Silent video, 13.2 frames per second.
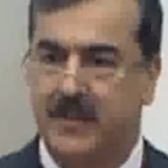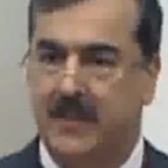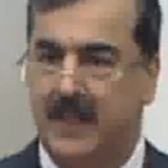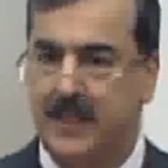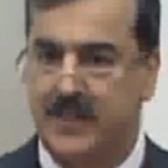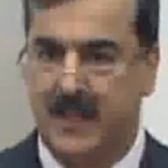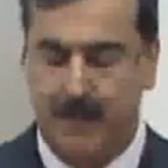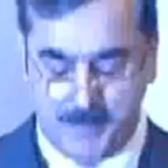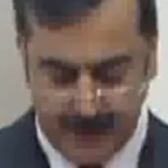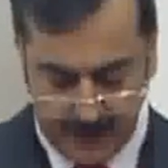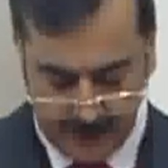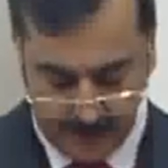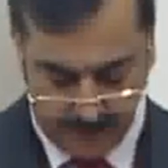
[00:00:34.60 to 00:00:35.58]
National
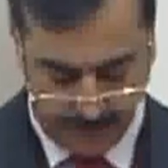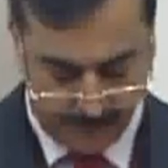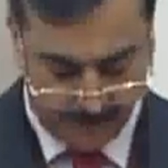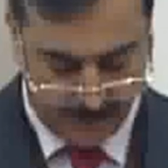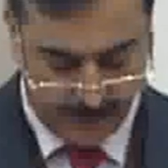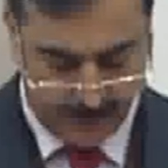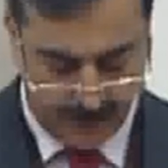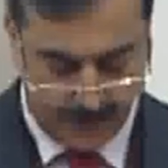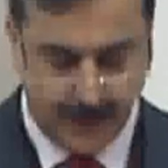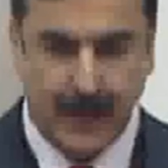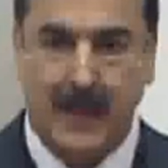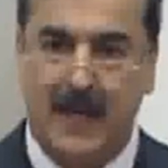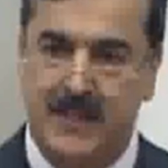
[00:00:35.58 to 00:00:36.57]
Assembly,
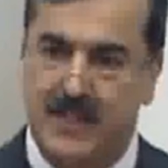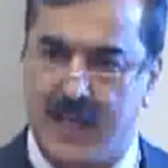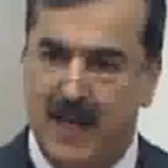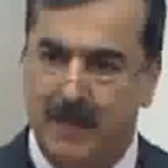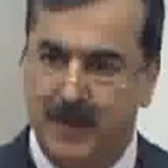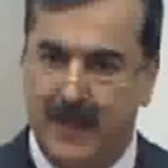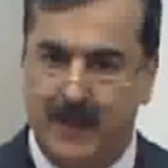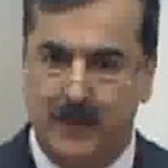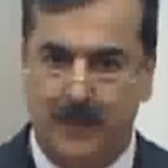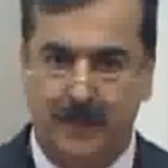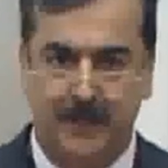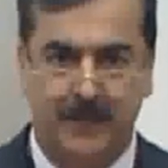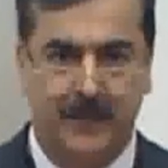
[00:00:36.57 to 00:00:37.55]
Assalamu
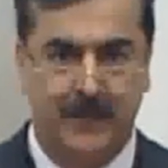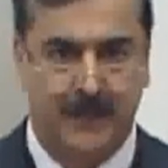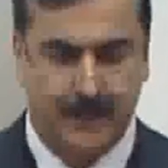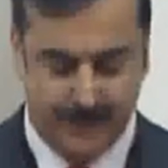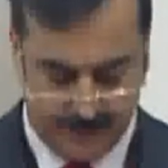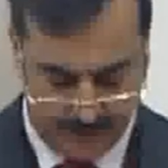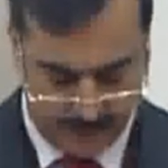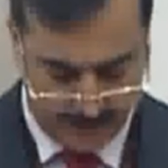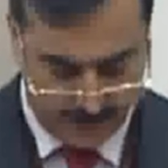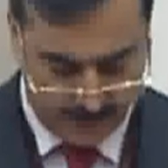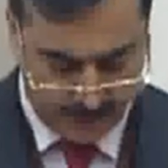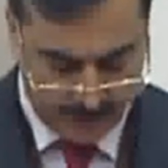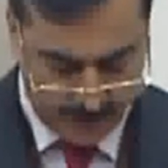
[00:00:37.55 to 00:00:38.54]
alaikum.
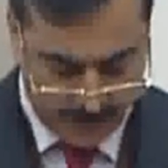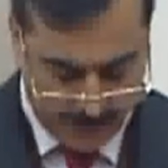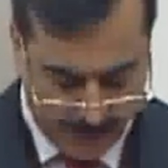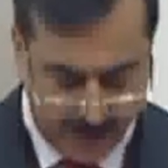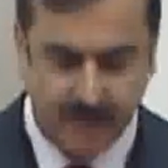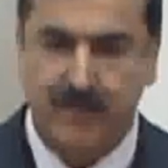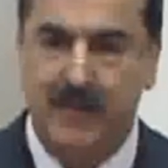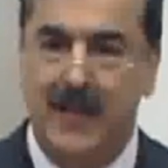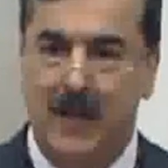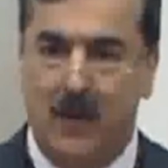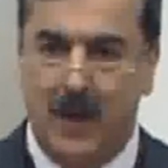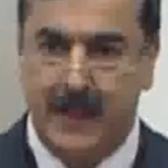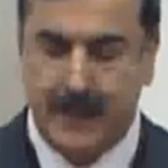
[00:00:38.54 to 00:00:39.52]
I
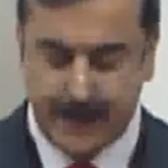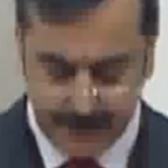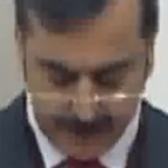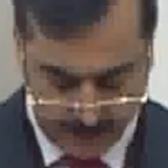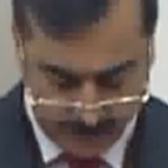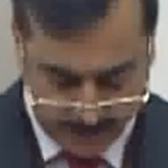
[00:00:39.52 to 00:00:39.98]
feel honored